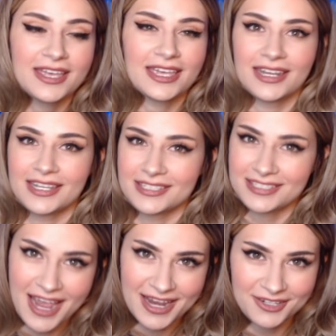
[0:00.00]
it is
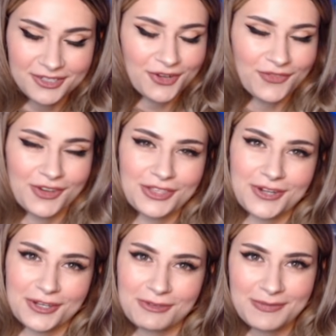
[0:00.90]
time titled over on the
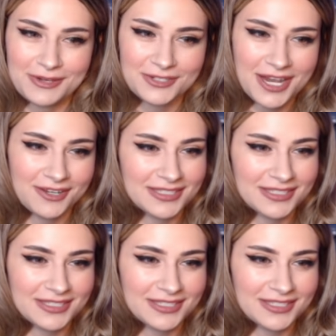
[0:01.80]
Drunk three P O channel.